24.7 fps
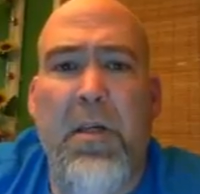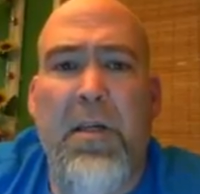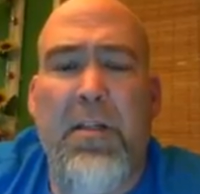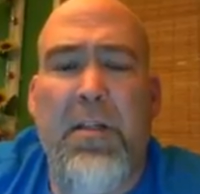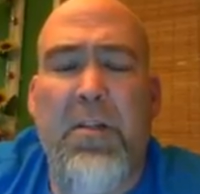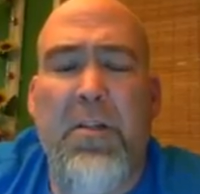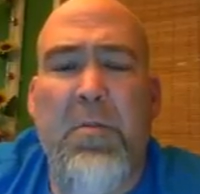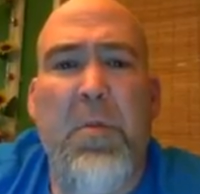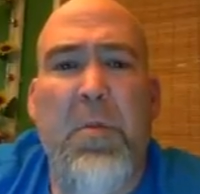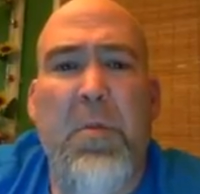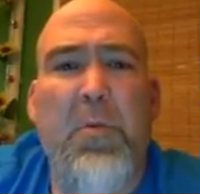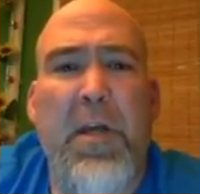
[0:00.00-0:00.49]

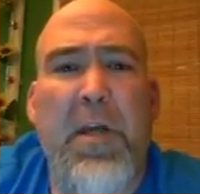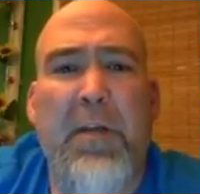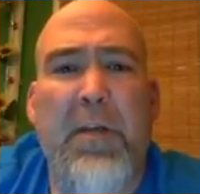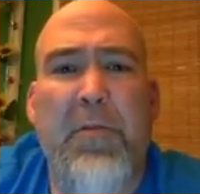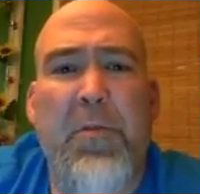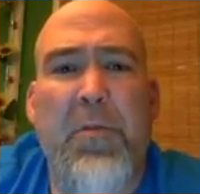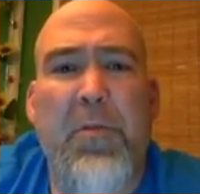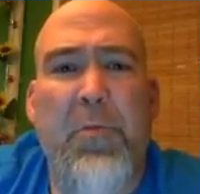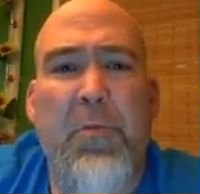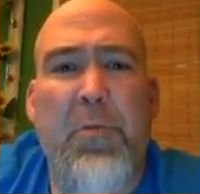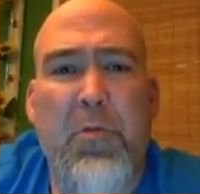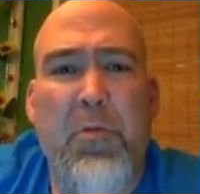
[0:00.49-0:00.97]
So maybe we'll
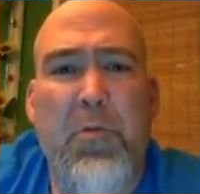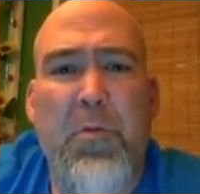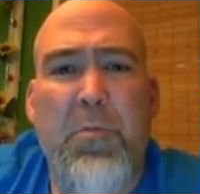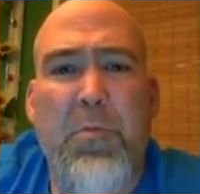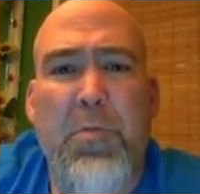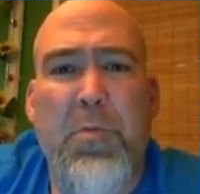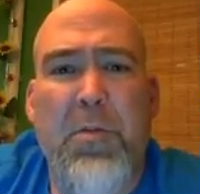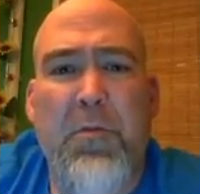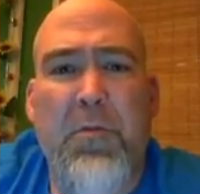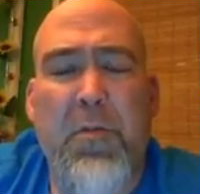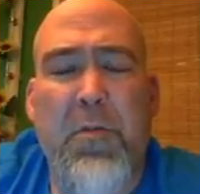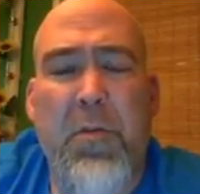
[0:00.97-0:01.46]
have 3
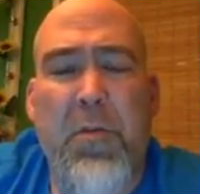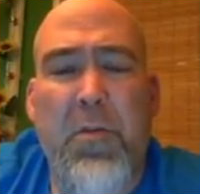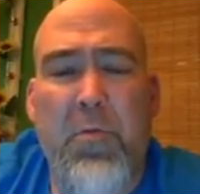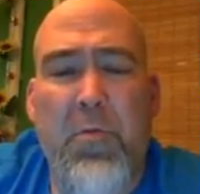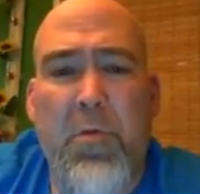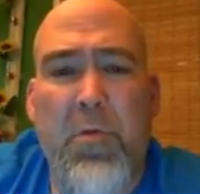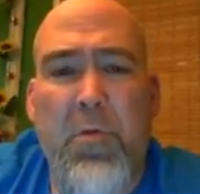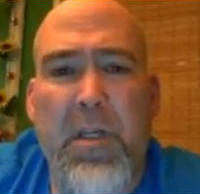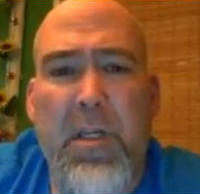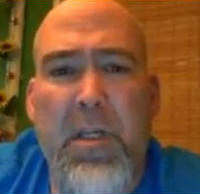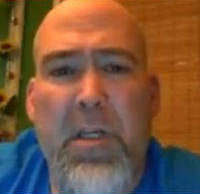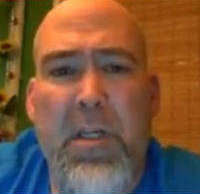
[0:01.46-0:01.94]
groups of
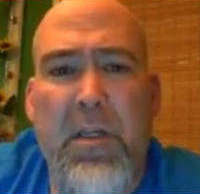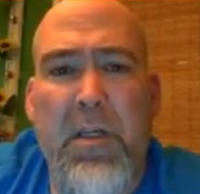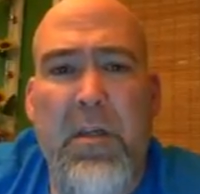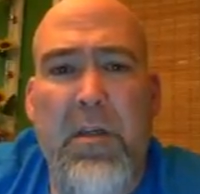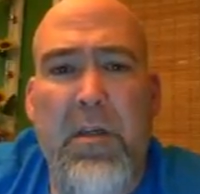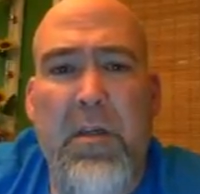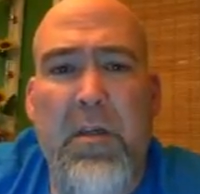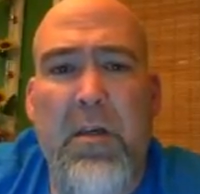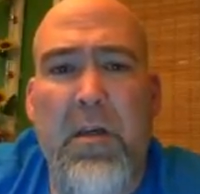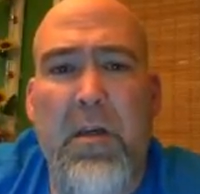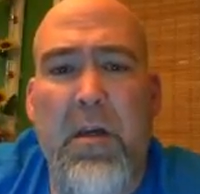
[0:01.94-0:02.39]
3,